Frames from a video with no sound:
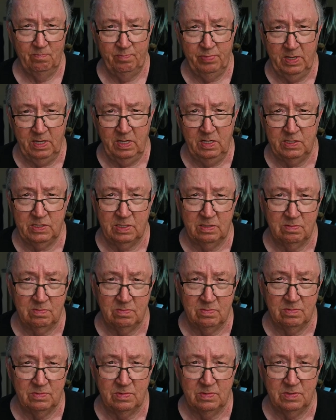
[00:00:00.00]
peace,
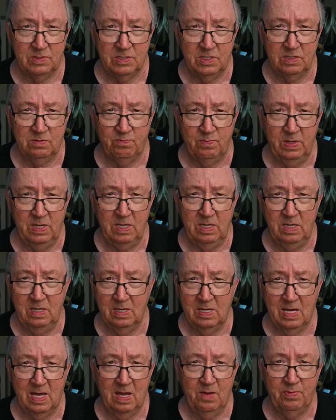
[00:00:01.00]
and just
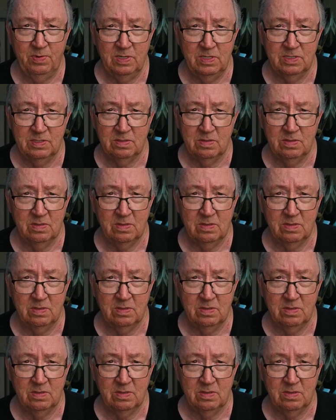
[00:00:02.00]
be happy as